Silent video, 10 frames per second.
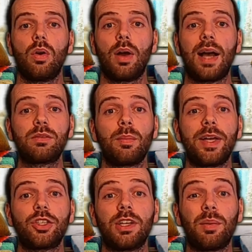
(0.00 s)
As we
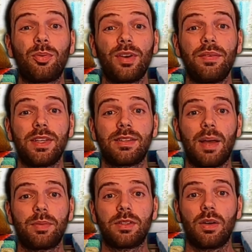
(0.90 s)
mentioned in a previous
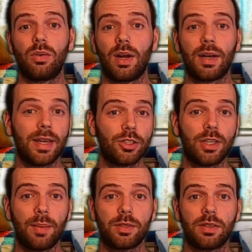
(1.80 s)
episode, our kitchen
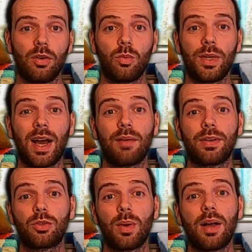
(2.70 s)
episode, we have our
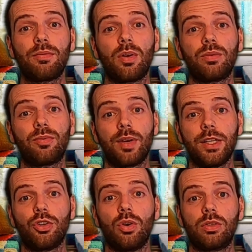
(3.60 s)
12 volt
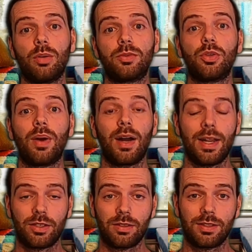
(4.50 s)
fridge hooked up through our
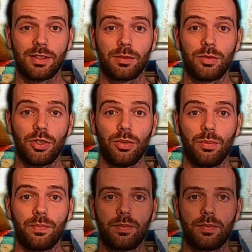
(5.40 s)
electrical system too.